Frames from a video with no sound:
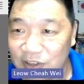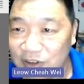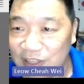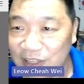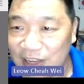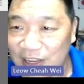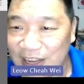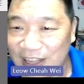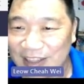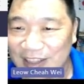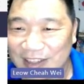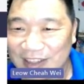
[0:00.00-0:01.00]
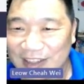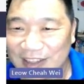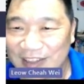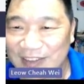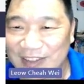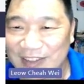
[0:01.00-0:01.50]
screen, I had
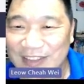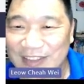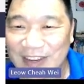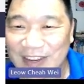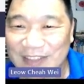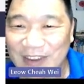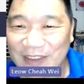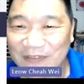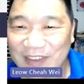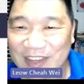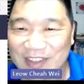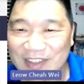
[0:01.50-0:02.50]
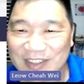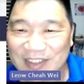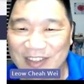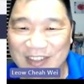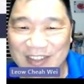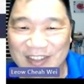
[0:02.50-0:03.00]
to see where is my page.
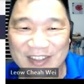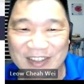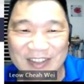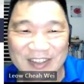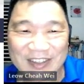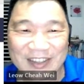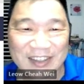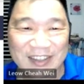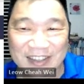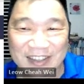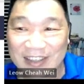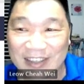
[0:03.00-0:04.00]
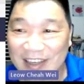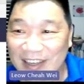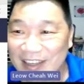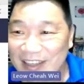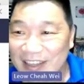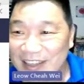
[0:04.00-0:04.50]

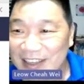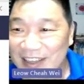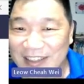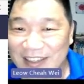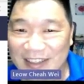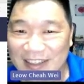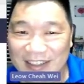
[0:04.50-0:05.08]
Yeah, okay.